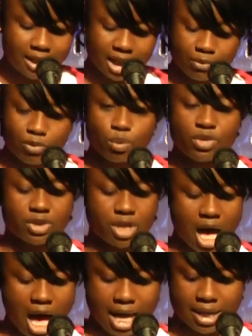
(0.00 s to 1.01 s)
Leave me with
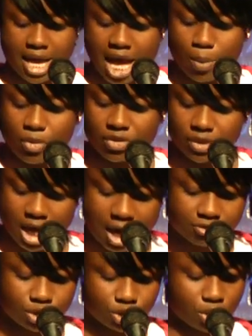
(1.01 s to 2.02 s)
God and with
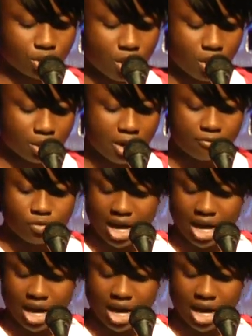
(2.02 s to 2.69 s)
love to turn old,